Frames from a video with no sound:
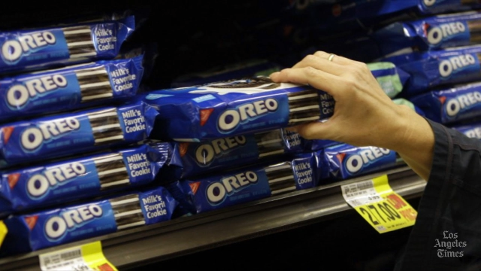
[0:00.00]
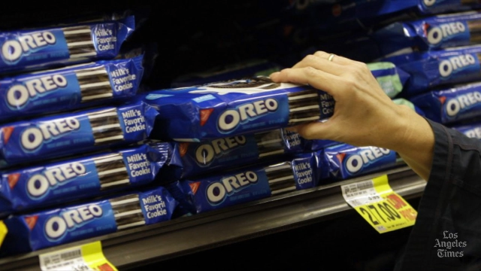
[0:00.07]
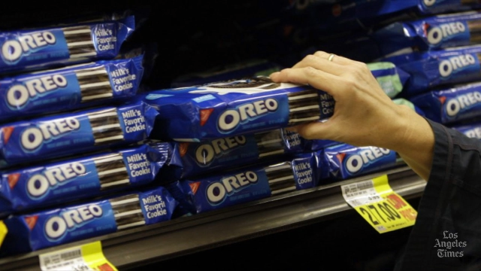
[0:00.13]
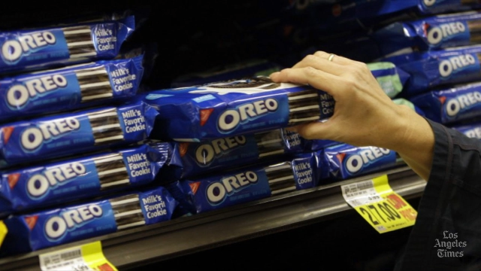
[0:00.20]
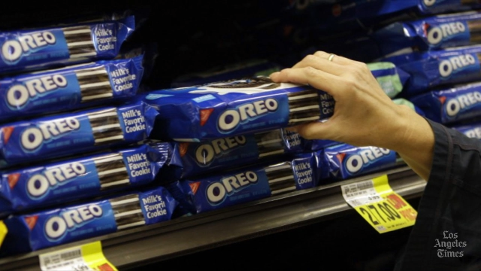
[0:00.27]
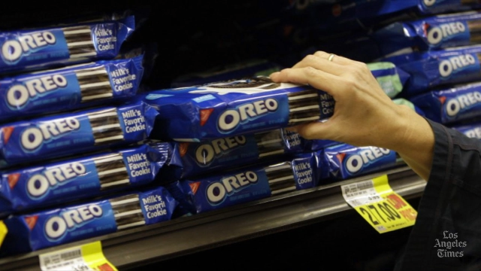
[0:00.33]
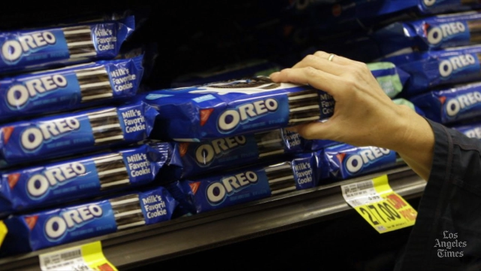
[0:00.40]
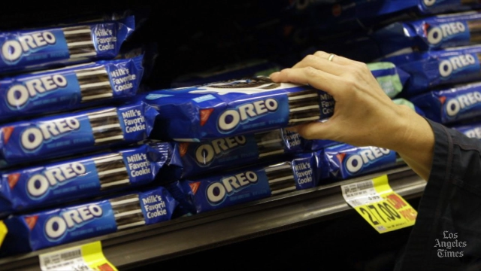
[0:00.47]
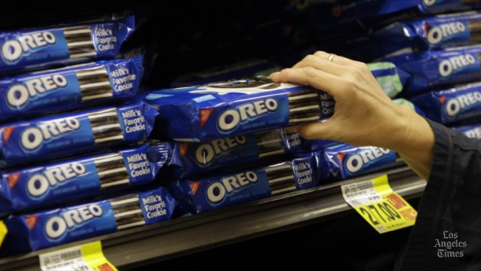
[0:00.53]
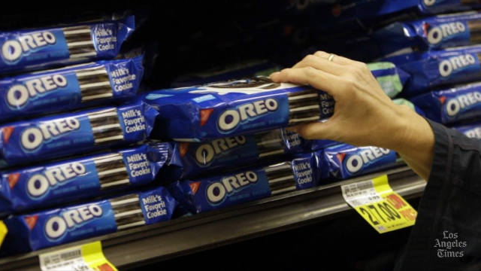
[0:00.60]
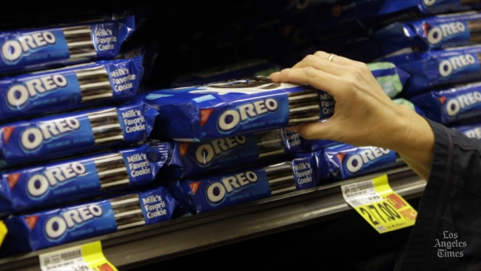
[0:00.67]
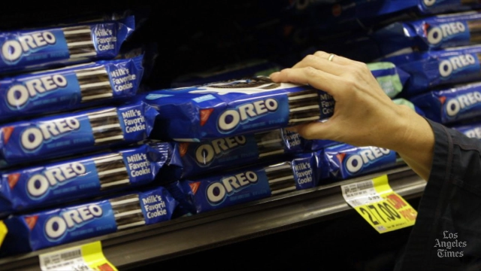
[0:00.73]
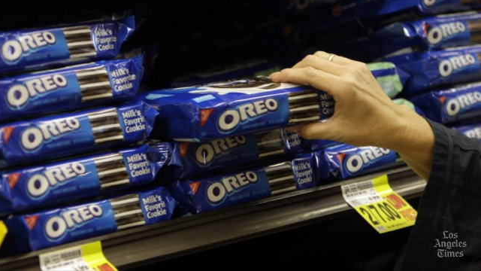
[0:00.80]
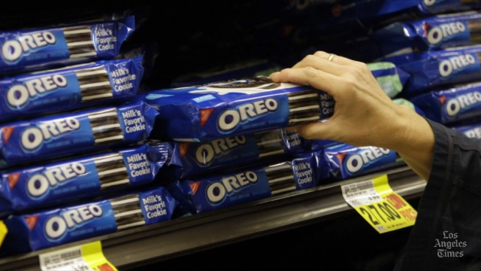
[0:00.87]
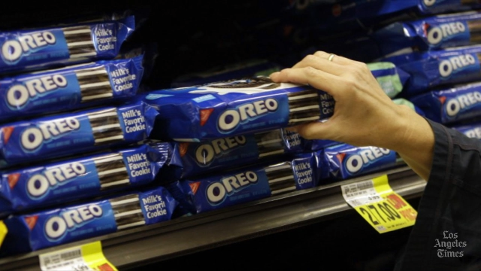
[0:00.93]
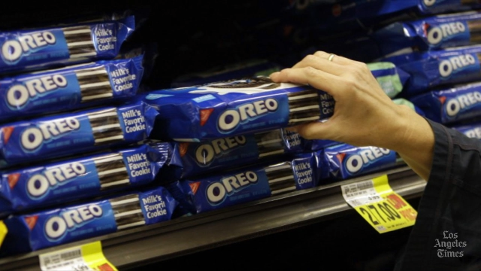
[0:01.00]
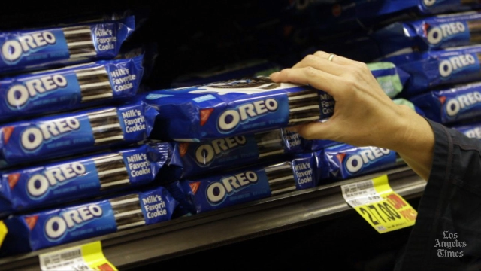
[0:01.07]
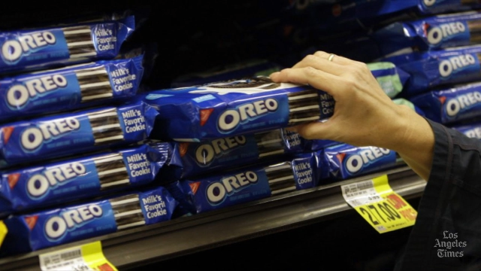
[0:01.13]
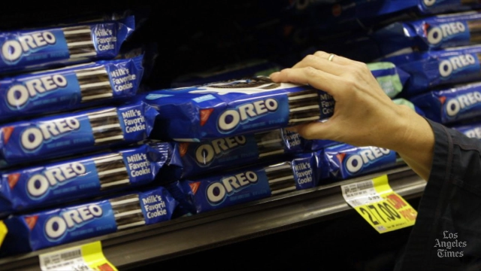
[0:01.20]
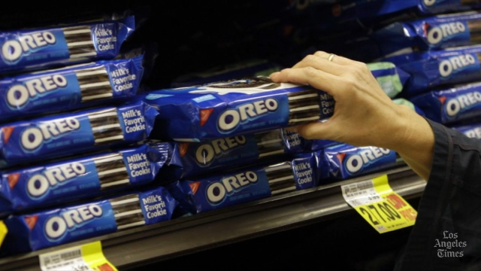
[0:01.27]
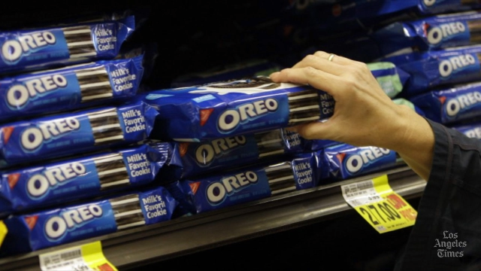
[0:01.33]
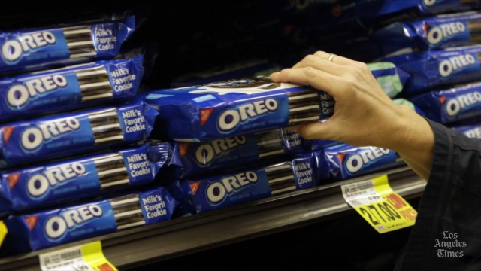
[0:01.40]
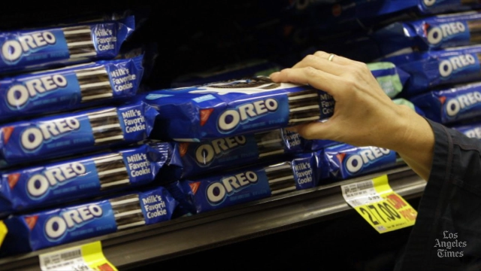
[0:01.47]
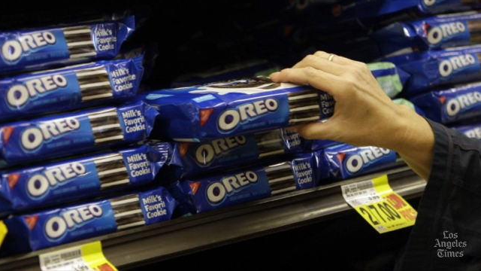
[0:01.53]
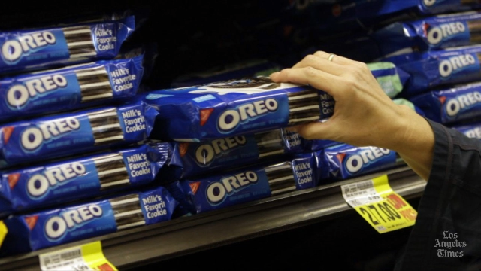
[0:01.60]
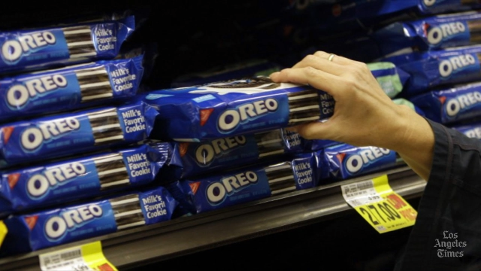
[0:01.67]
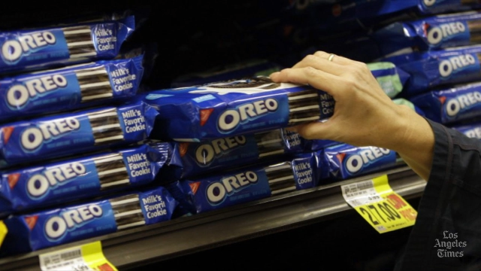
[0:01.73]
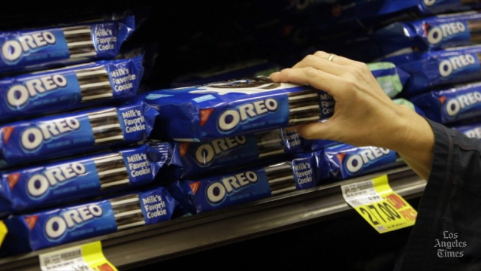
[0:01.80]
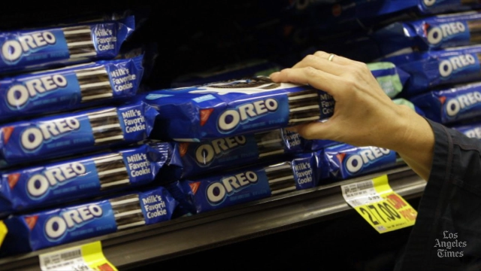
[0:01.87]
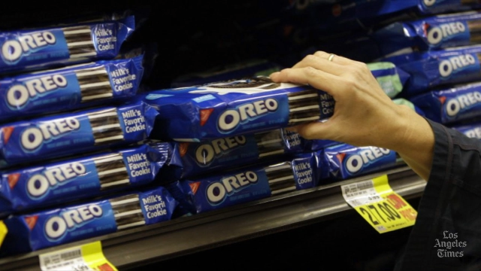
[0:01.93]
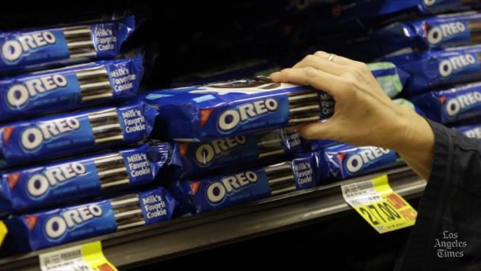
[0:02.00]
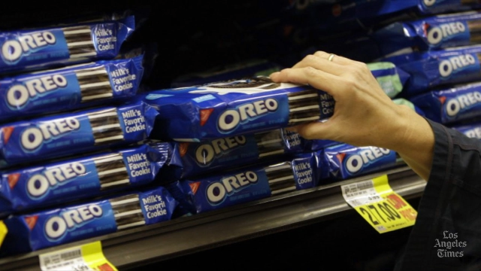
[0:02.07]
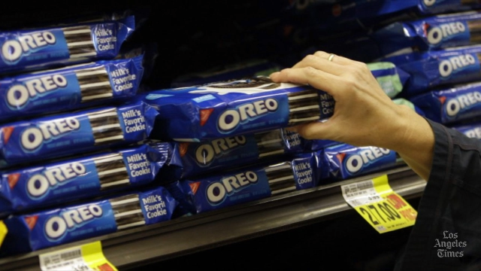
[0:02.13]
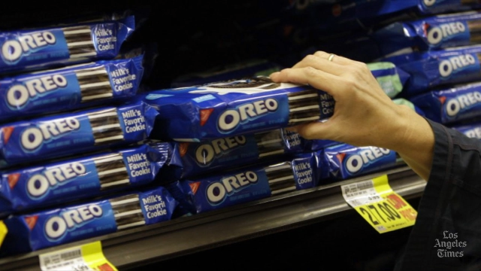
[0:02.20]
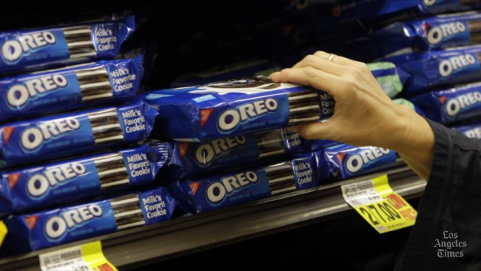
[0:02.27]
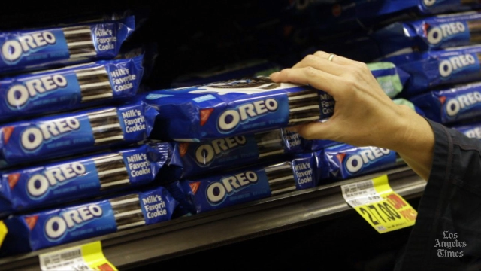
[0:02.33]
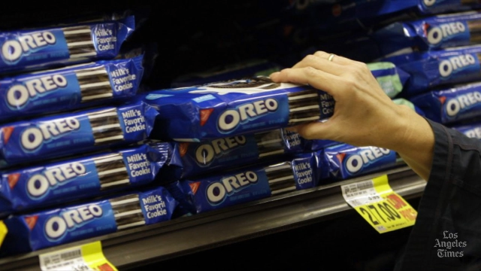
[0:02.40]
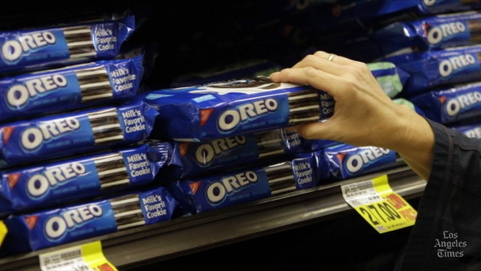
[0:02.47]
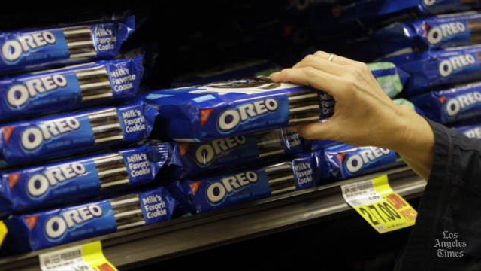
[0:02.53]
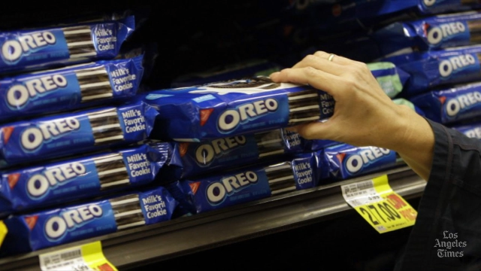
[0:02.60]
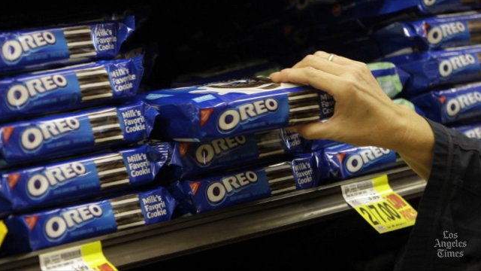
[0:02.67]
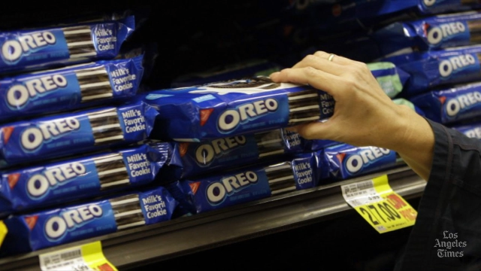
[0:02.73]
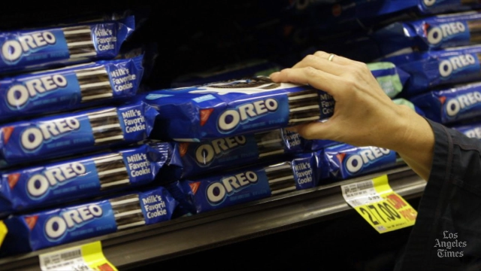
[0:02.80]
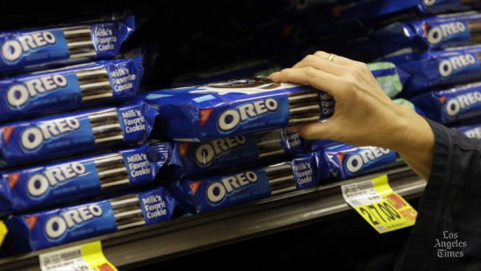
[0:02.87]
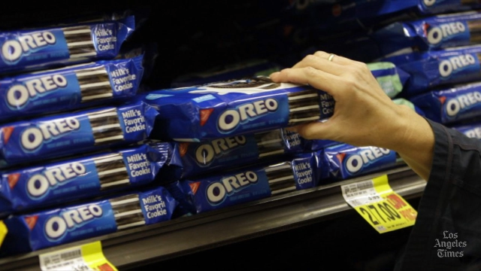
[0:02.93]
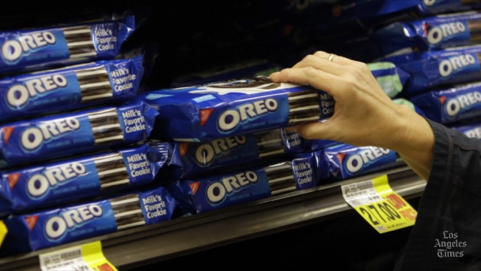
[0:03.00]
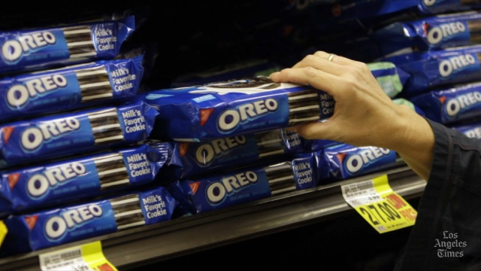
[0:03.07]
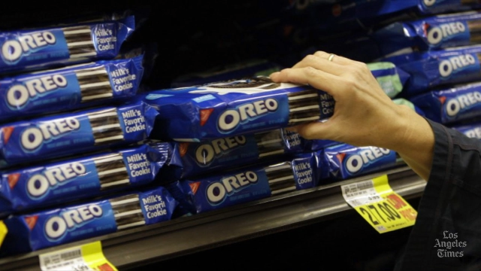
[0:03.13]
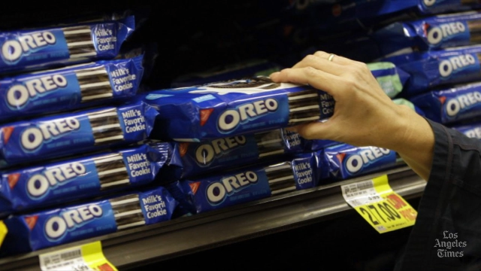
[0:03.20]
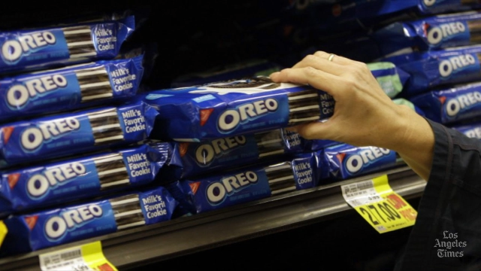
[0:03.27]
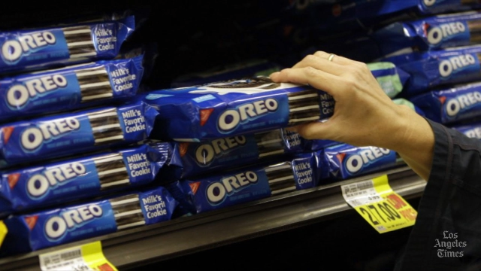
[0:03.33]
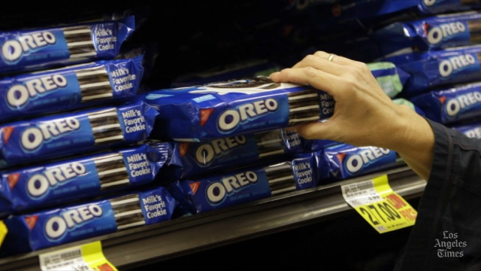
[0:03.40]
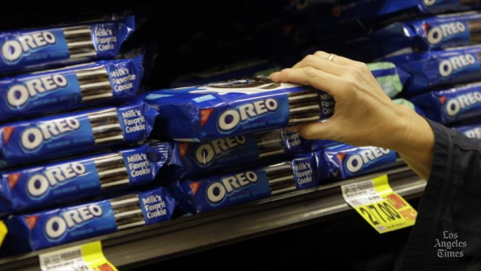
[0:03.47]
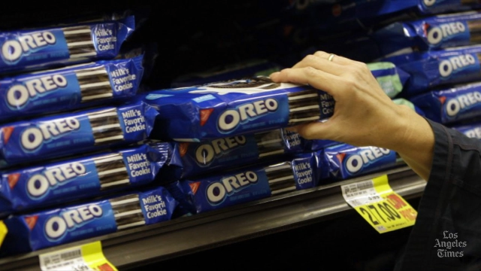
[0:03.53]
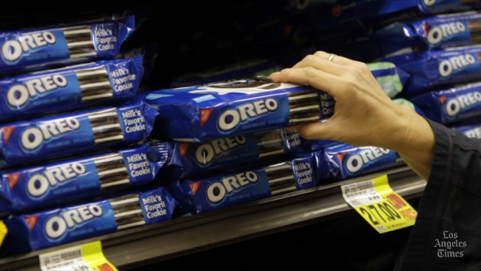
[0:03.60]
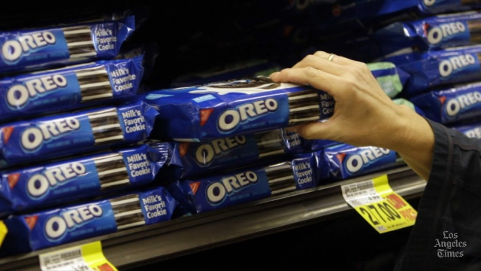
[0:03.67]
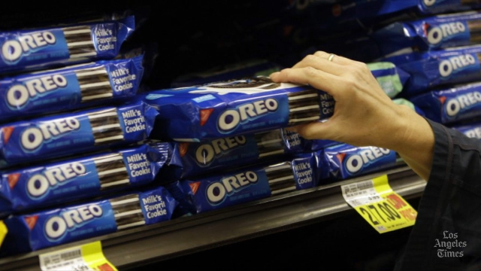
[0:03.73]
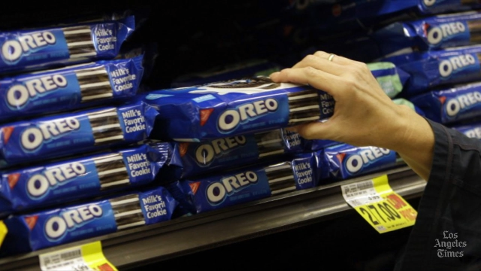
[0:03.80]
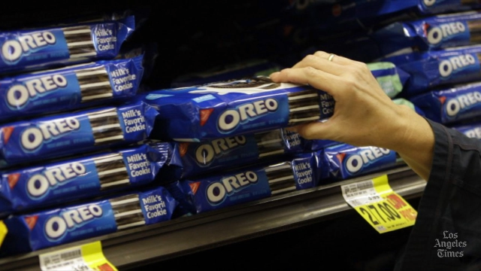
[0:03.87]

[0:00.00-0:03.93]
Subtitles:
(no speaker visible)